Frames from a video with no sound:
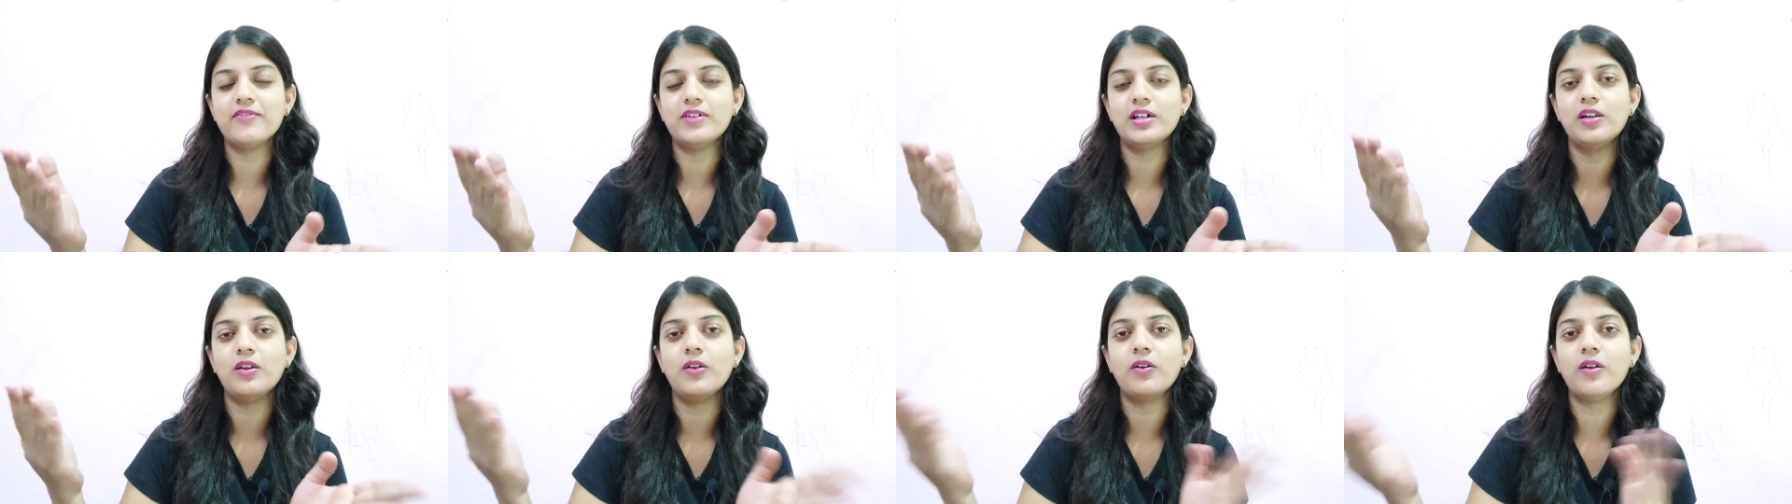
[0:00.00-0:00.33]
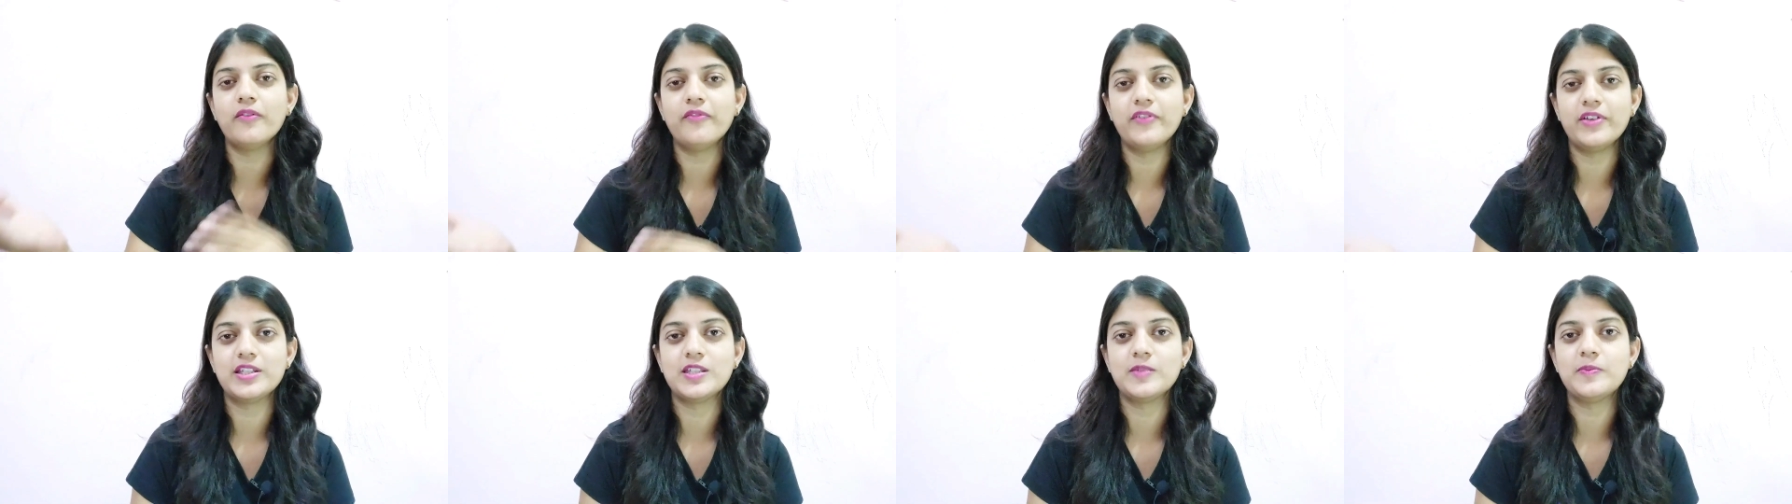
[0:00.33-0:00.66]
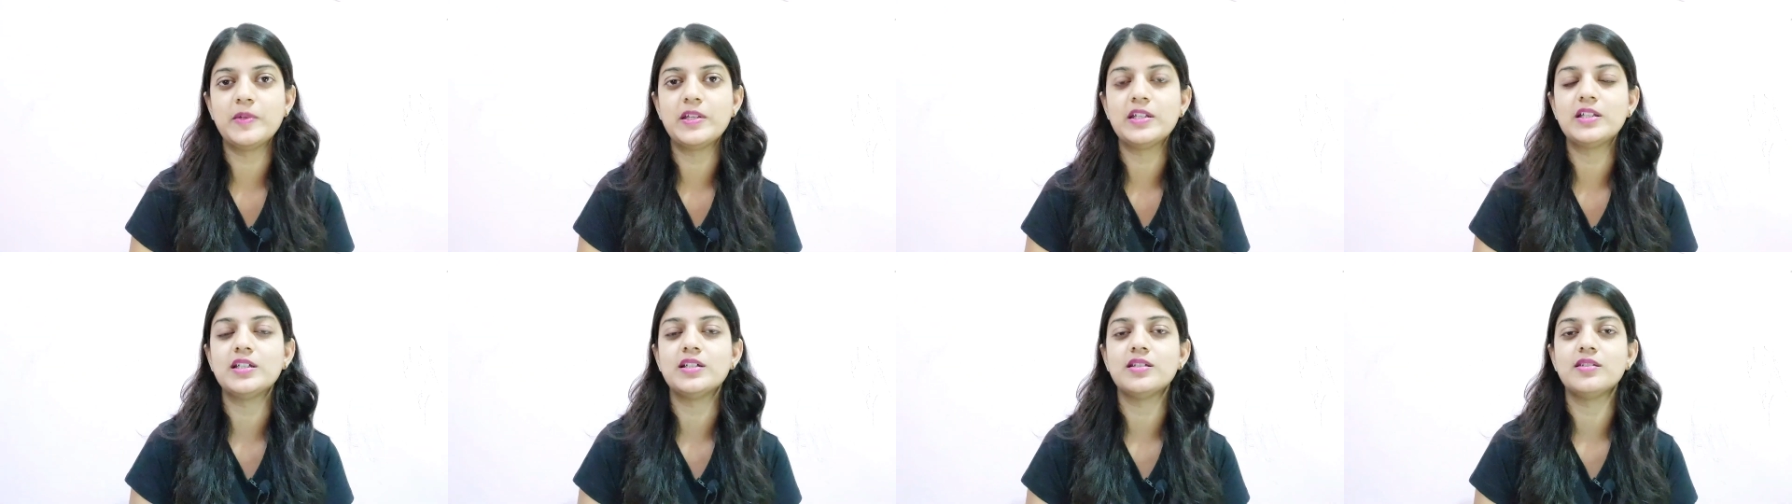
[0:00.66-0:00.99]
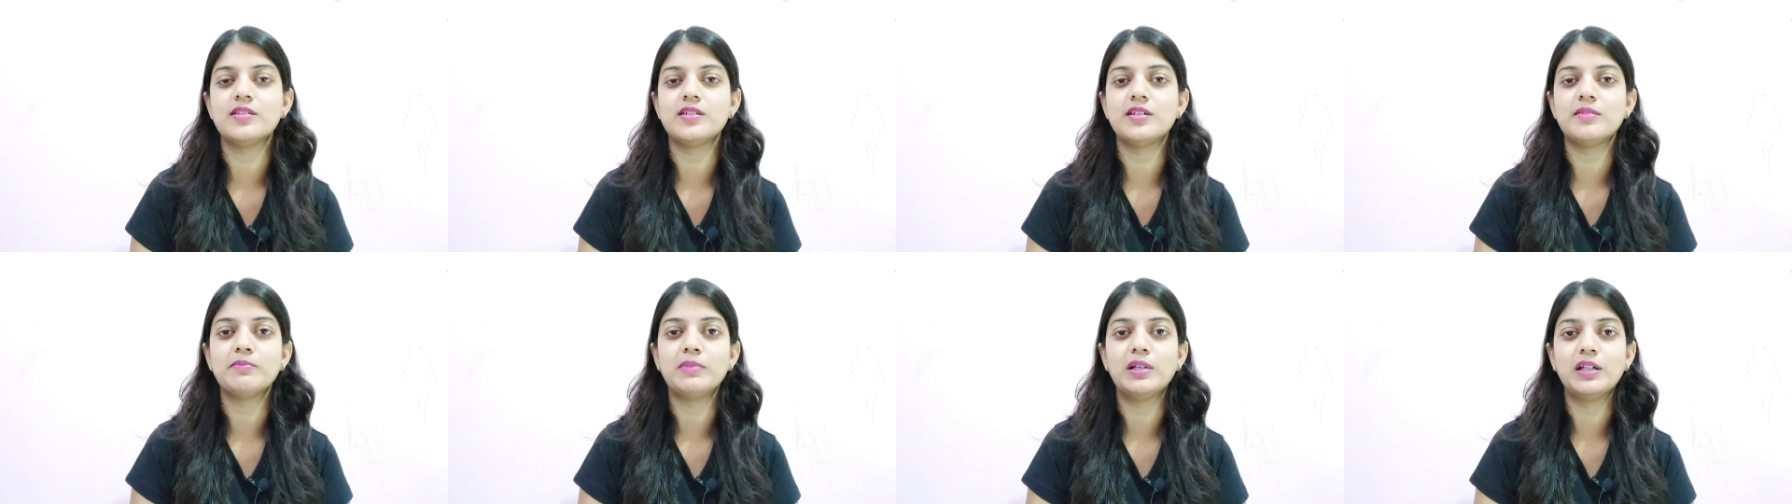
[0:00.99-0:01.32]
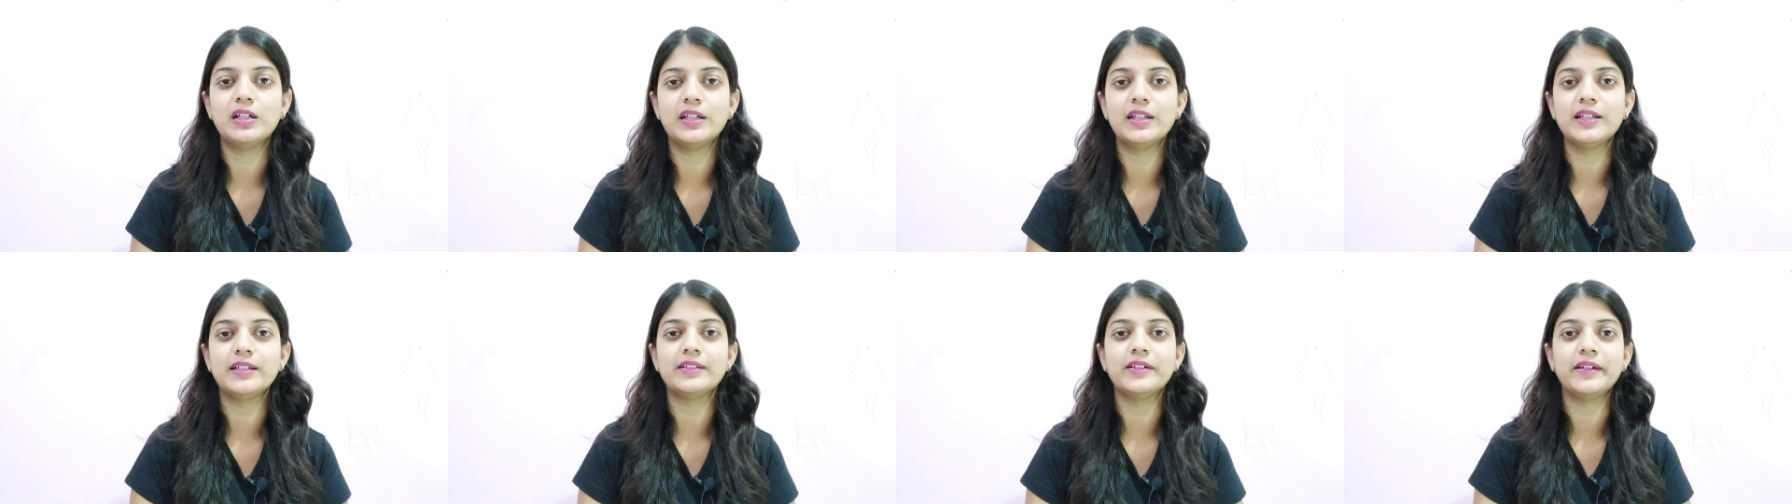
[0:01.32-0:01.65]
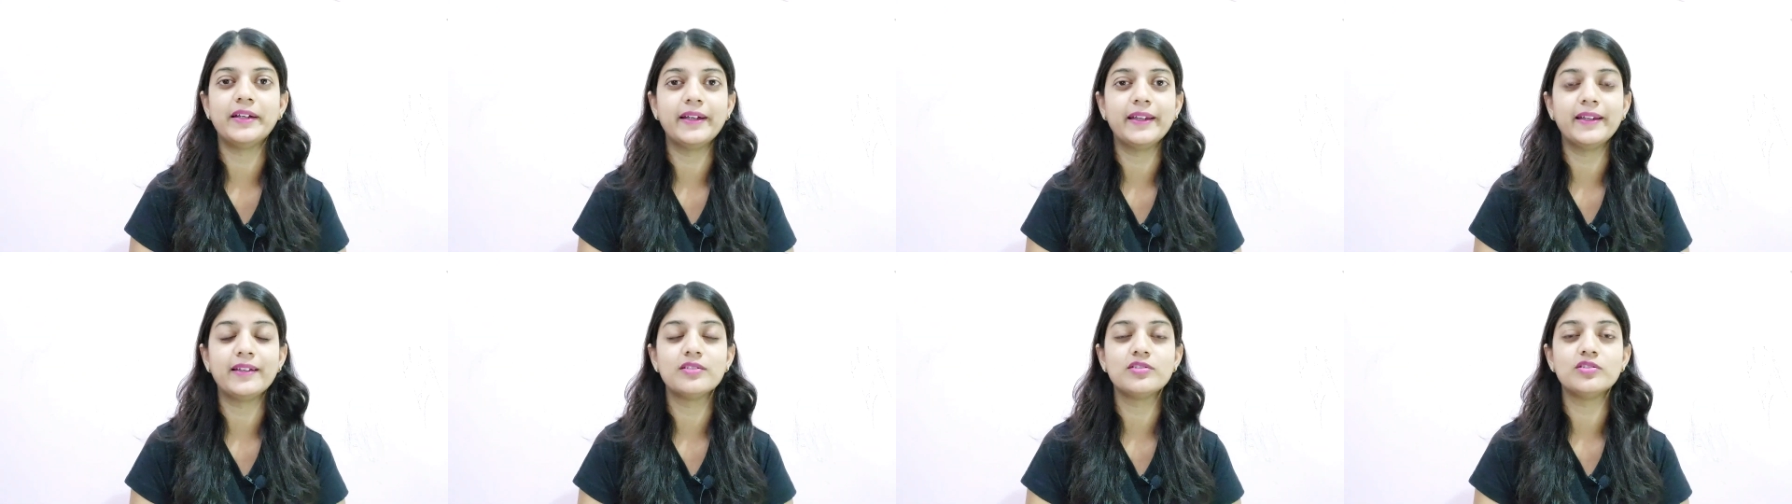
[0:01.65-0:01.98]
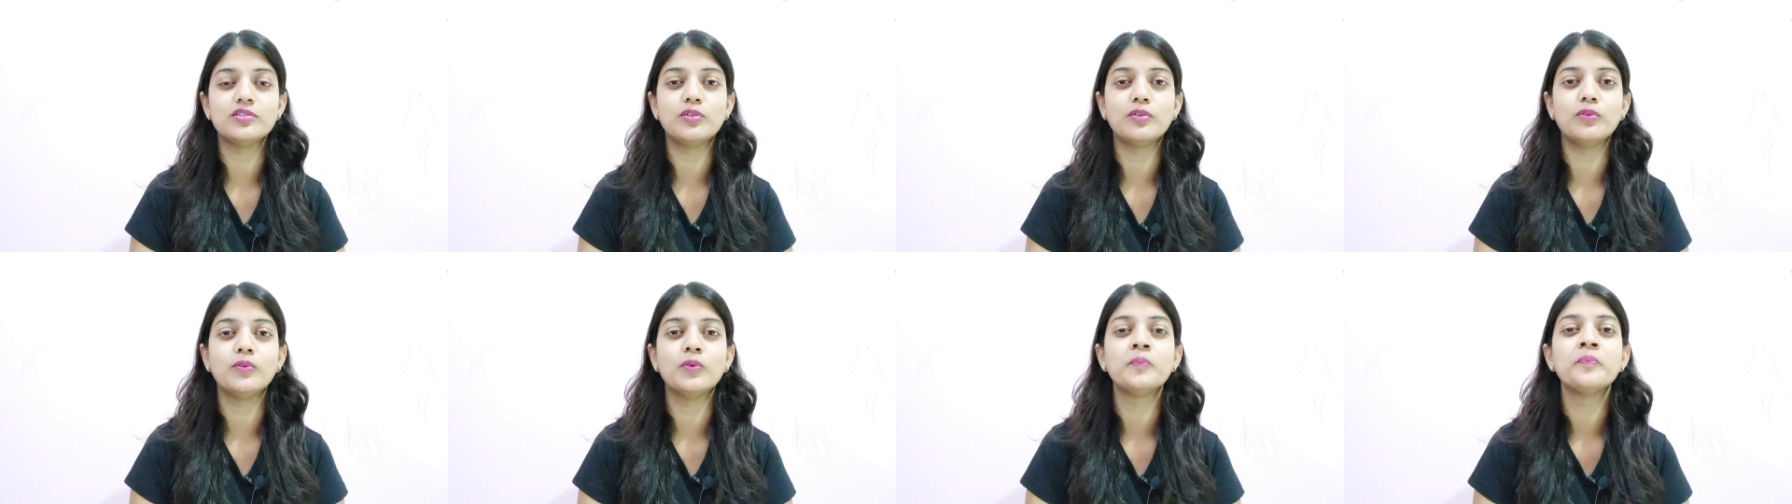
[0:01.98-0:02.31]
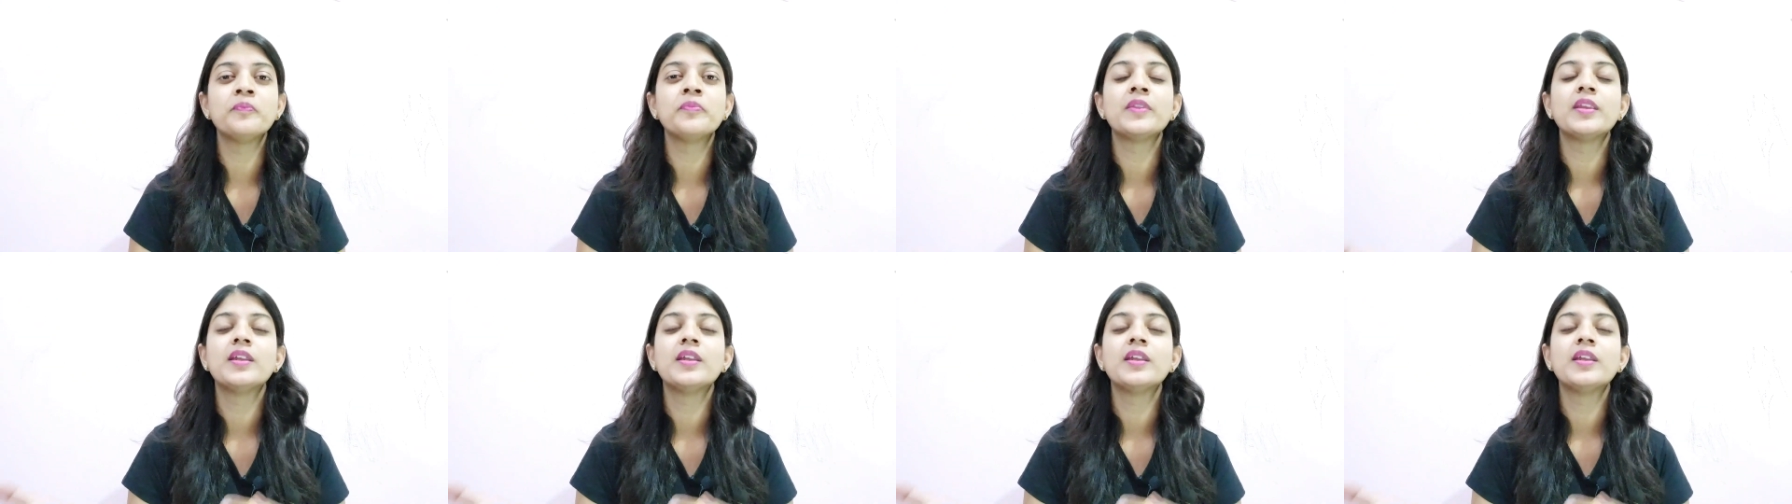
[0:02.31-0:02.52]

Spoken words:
a lot of experience in multi-threading, so